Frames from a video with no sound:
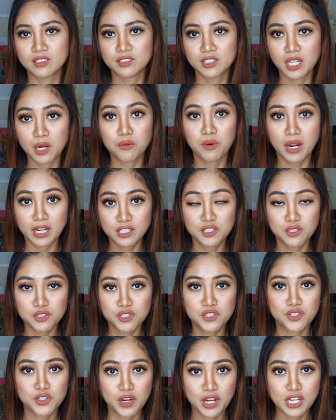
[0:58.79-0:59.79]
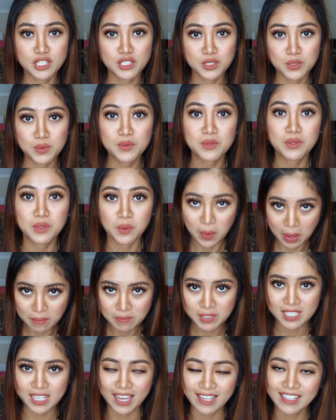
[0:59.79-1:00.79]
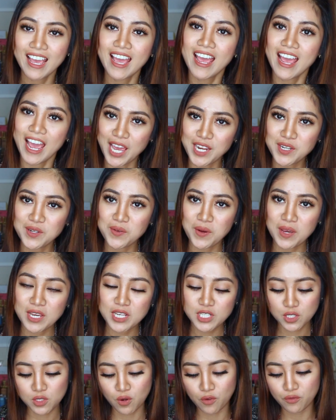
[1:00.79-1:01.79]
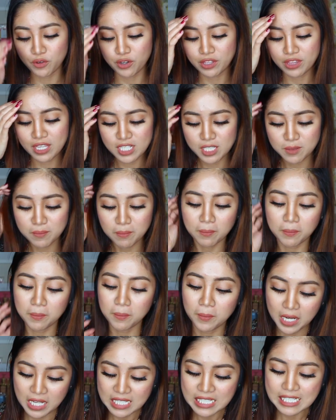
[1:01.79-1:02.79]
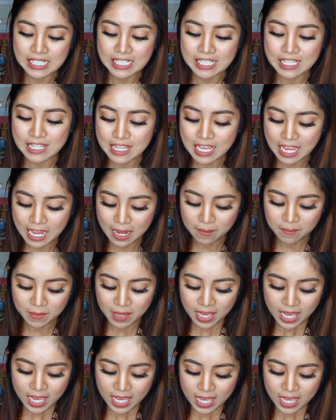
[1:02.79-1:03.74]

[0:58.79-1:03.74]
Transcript: direct you straight to the website. Anyway, so for this month's theme,